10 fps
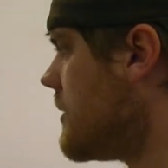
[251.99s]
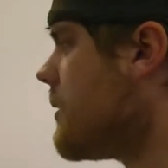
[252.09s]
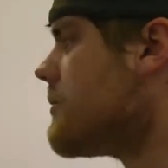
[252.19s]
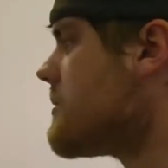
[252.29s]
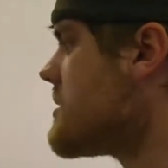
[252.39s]

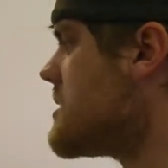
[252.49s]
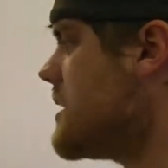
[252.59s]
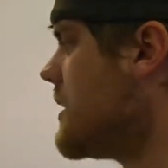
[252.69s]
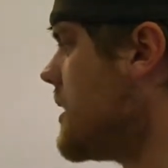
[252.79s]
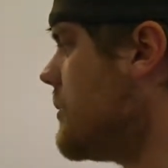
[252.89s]
Don't
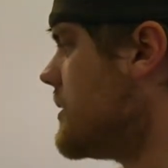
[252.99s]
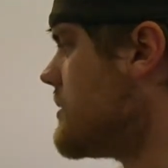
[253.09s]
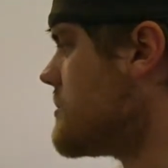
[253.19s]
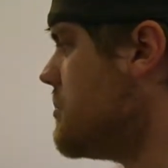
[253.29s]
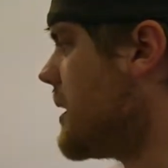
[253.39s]
sit there with
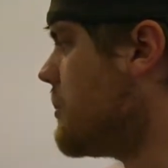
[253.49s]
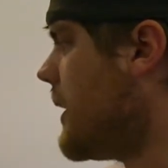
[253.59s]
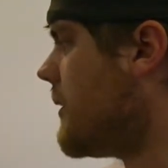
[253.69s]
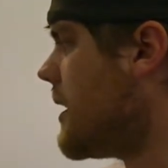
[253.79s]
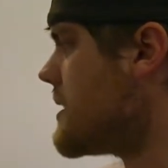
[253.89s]
those big
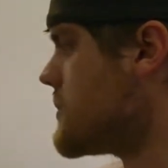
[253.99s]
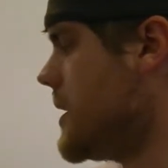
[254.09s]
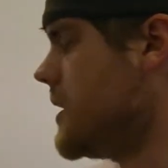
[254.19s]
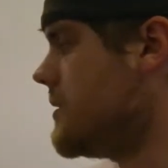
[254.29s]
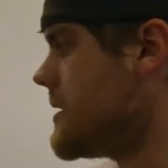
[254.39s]
brown eyes
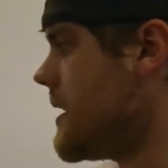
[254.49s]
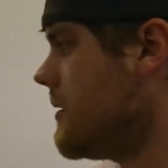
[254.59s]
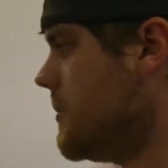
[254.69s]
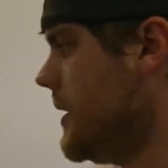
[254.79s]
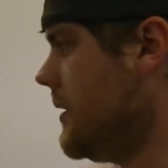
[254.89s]
wagging your tail
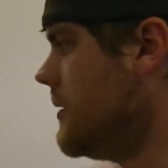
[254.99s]
at me.